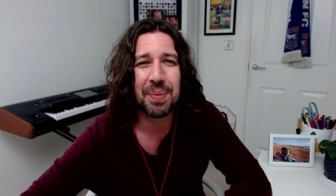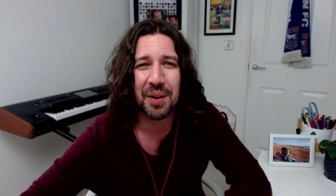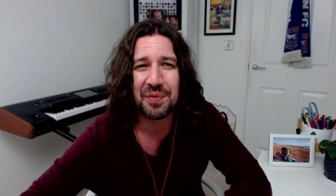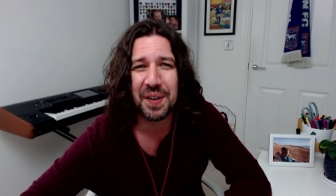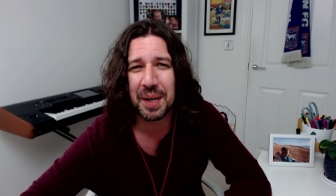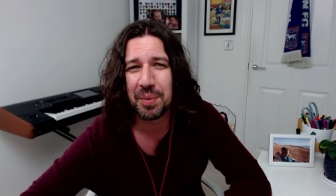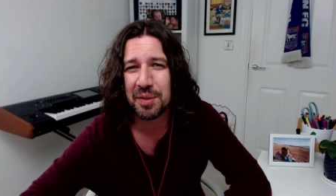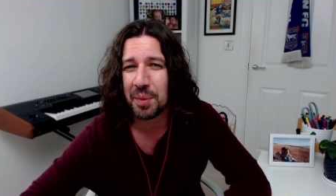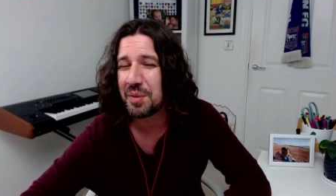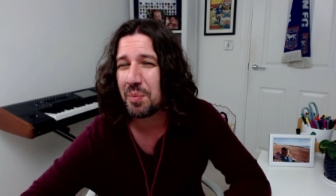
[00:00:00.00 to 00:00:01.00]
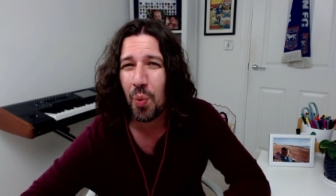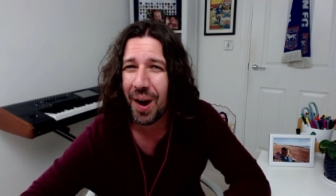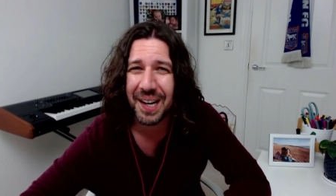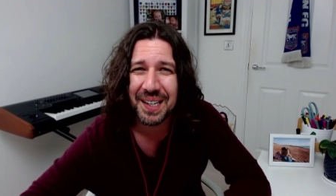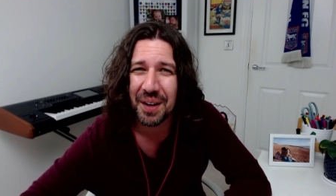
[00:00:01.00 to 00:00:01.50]
but Venables wasn't
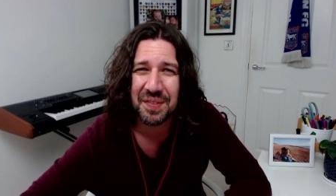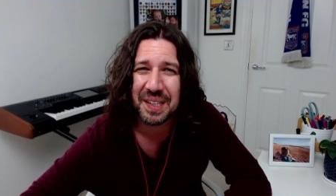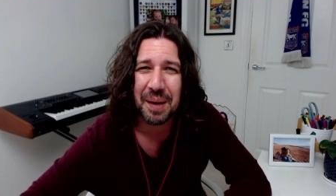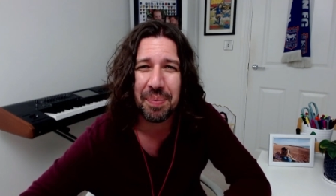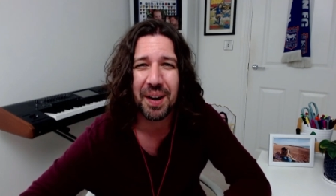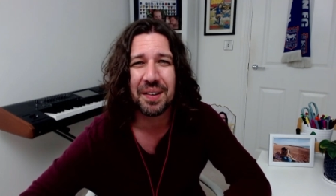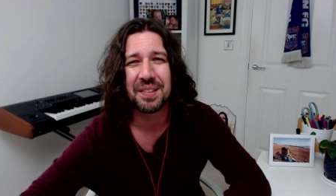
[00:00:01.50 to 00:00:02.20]
wily enough to get past